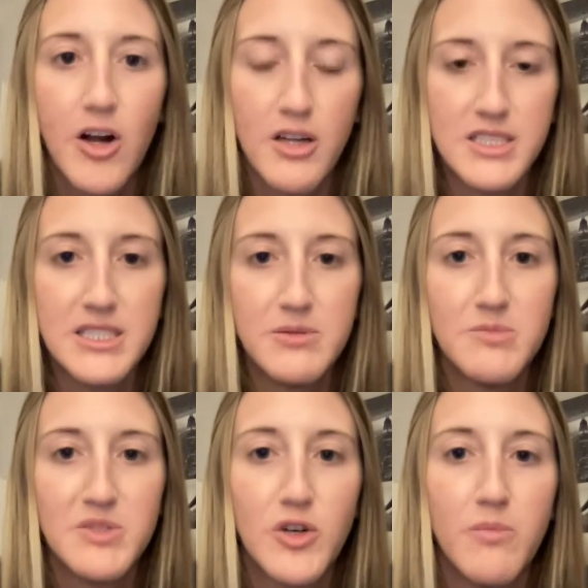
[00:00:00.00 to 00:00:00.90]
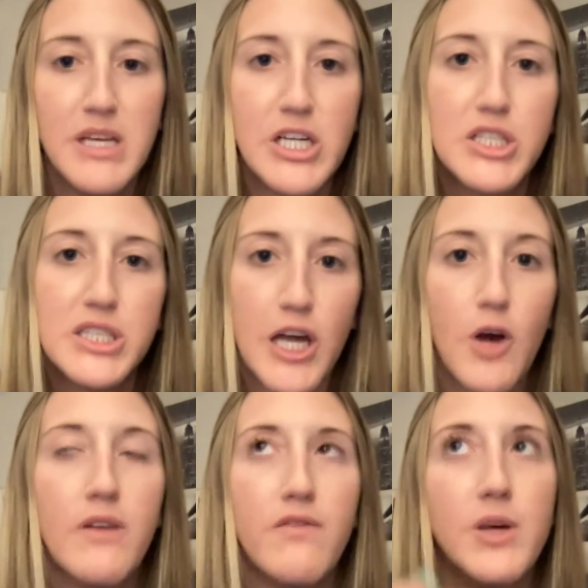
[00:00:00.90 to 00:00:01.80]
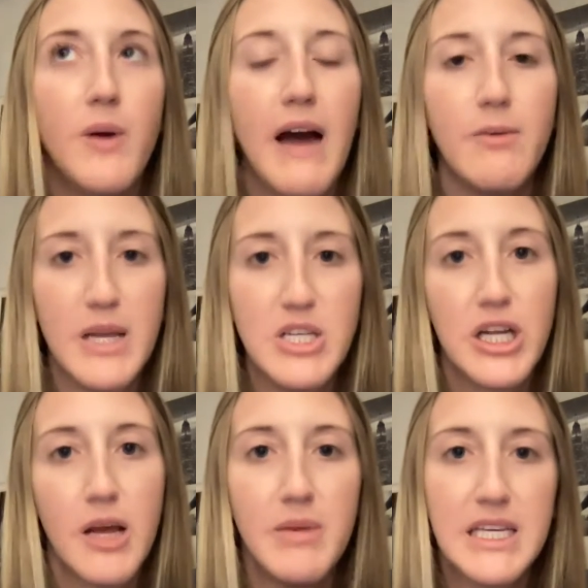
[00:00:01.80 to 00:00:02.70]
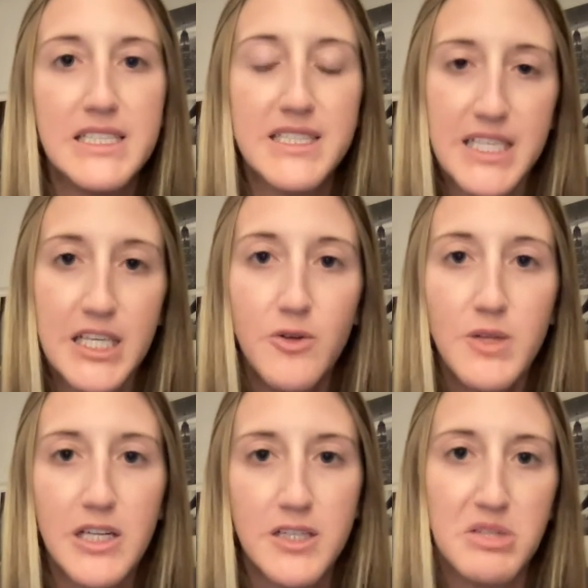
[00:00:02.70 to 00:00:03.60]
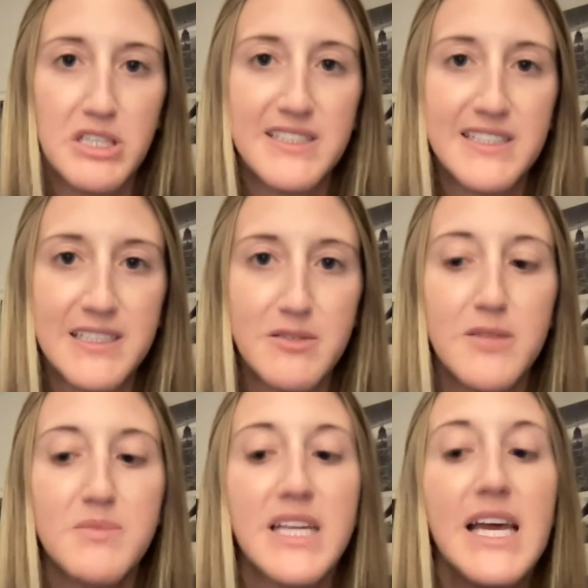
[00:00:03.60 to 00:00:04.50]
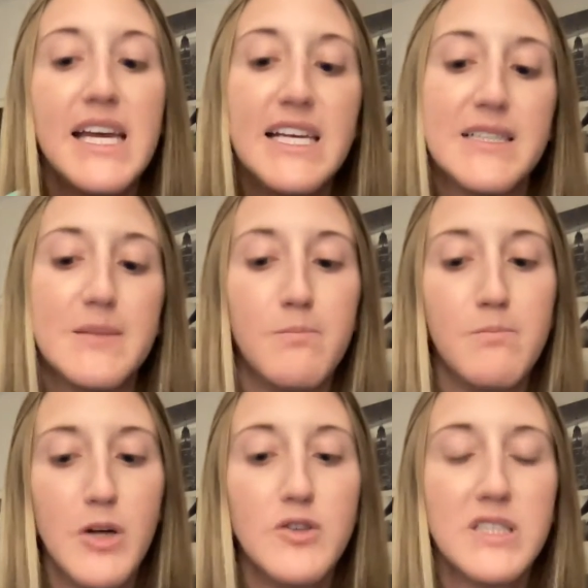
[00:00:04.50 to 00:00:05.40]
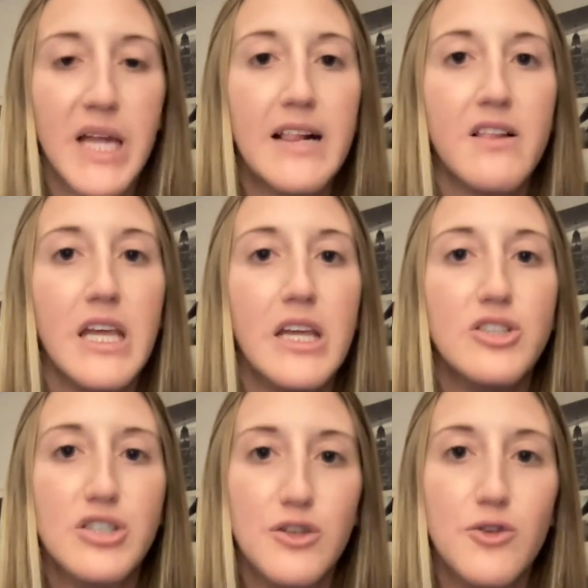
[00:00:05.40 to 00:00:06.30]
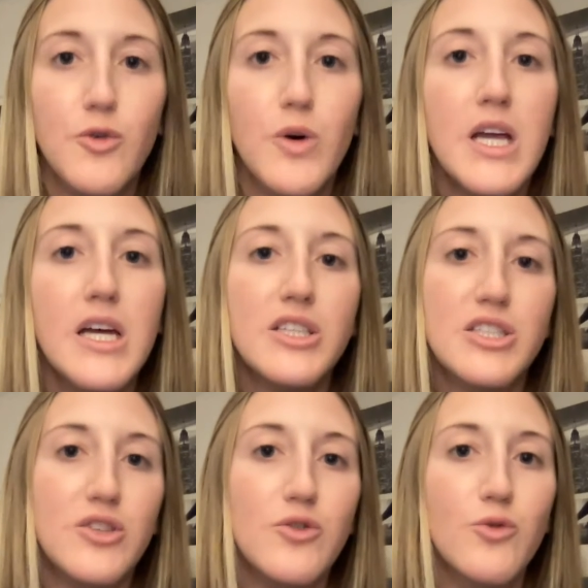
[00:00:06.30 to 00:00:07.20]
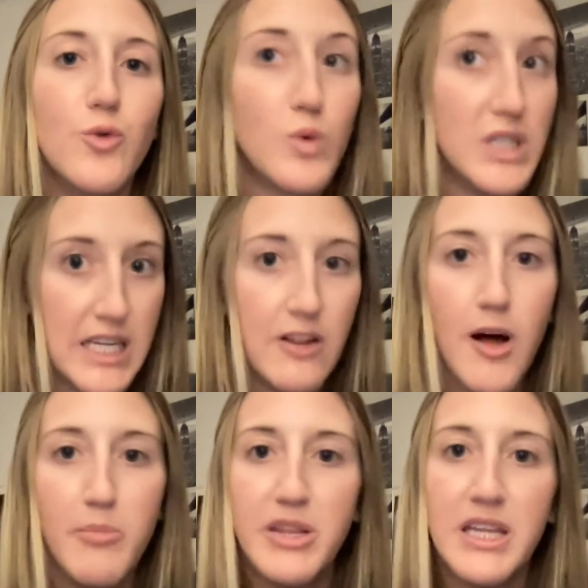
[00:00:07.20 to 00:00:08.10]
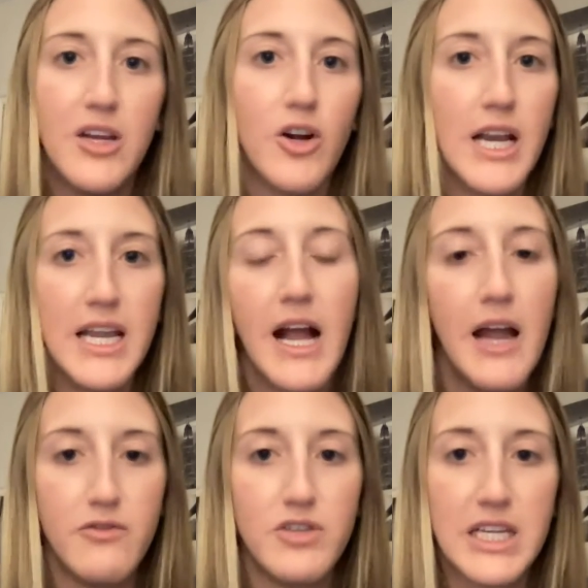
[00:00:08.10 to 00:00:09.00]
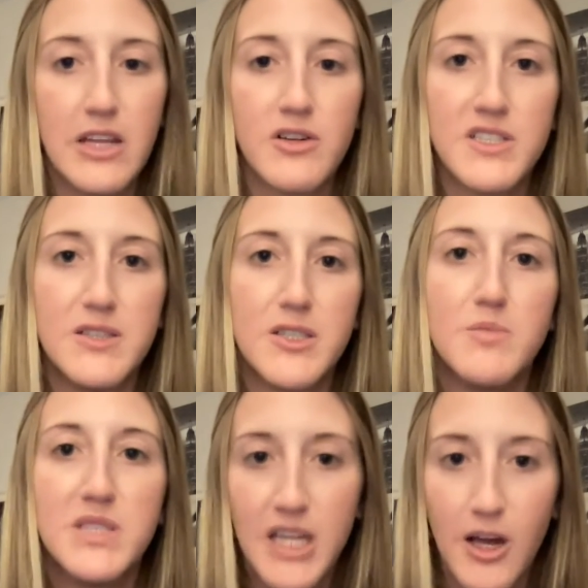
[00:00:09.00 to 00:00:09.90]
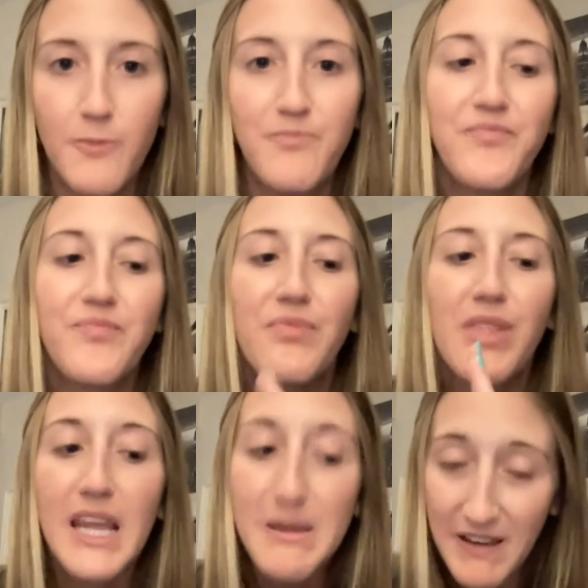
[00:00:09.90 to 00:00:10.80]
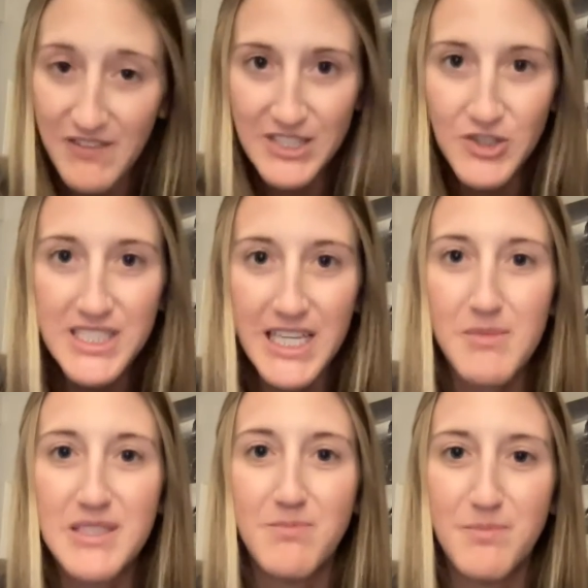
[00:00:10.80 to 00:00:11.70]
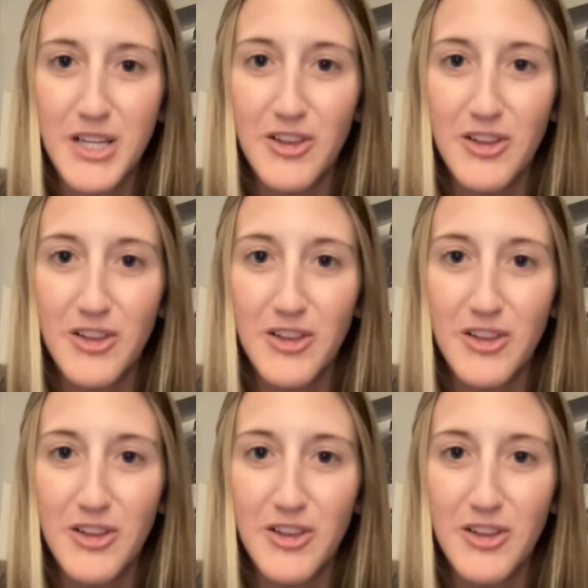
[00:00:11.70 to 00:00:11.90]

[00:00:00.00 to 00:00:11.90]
that causes symptoms to appear. So if you have a patient coming in to see you, they're experiencing symptoms, it's most likely due to radiculopathy or any kind of radicular symptoms. So my physical exam is